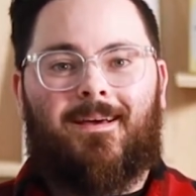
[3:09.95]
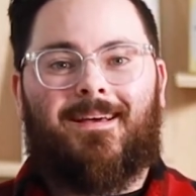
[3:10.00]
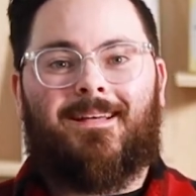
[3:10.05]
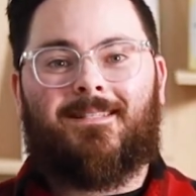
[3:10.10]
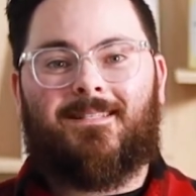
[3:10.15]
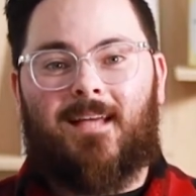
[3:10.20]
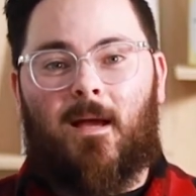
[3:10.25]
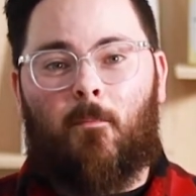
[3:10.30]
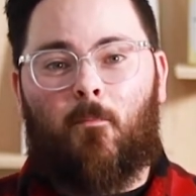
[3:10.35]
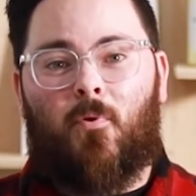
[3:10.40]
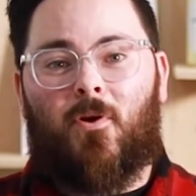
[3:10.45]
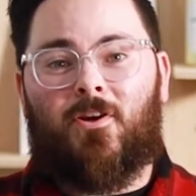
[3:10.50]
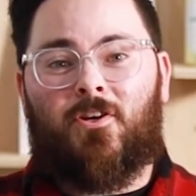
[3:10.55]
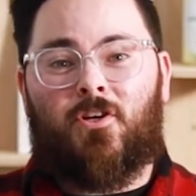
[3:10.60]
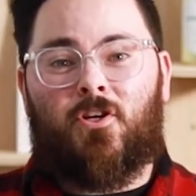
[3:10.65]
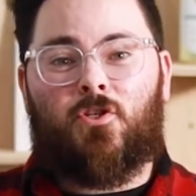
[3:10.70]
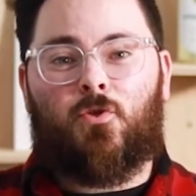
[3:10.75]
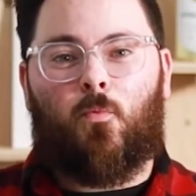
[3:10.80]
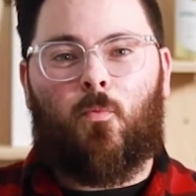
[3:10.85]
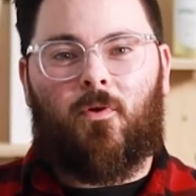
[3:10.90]
some
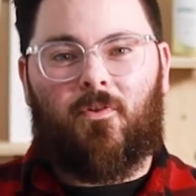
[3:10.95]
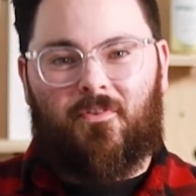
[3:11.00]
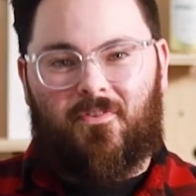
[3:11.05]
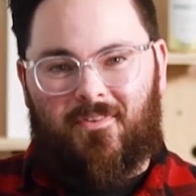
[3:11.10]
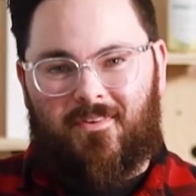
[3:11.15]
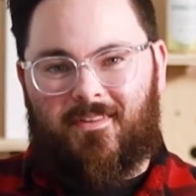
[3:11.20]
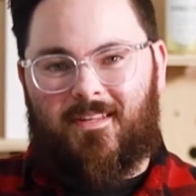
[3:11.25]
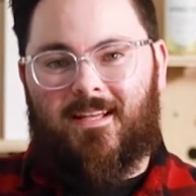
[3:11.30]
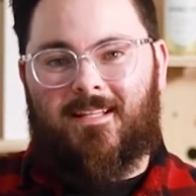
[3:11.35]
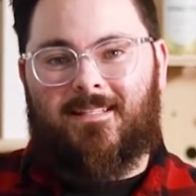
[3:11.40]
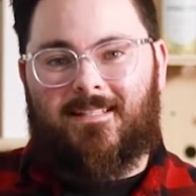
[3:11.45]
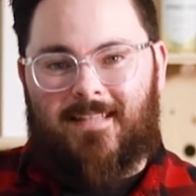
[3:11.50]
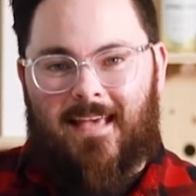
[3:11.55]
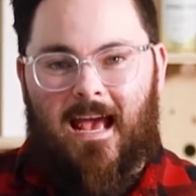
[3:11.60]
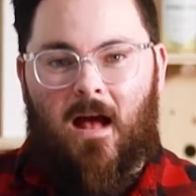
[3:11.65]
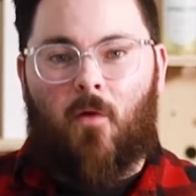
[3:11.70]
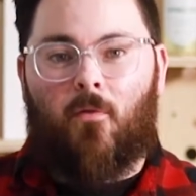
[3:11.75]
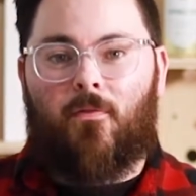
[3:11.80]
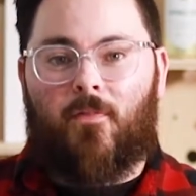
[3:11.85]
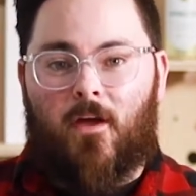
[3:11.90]
printers will
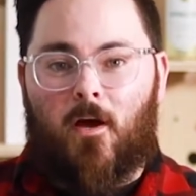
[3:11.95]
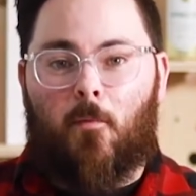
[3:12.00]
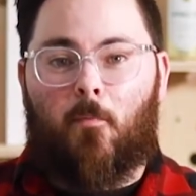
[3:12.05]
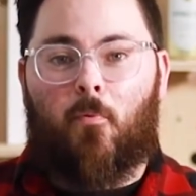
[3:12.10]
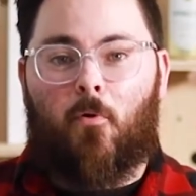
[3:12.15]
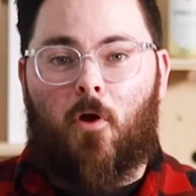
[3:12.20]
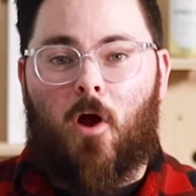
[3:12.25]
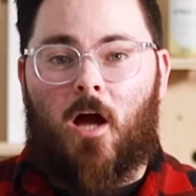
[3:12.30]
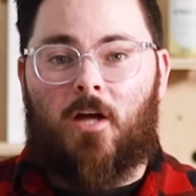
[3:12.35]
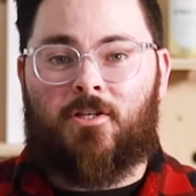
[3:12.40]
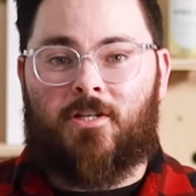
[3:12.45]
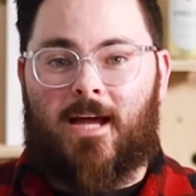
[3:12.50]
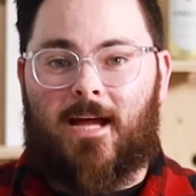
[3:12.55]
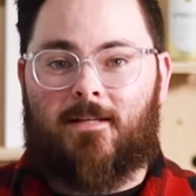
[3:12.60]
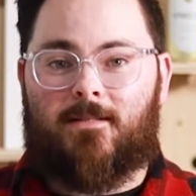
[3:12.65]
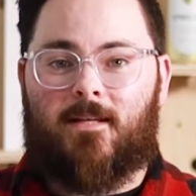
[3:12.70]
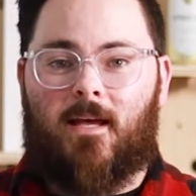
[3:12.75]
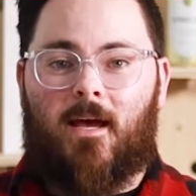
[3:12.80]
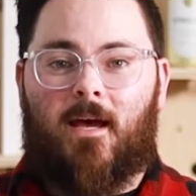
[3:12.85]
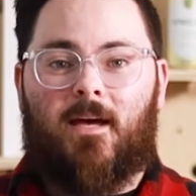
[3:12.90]
discount their
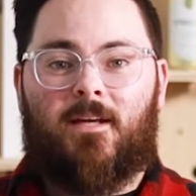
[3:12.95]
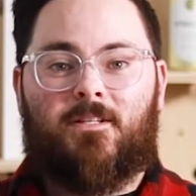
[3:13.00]
projects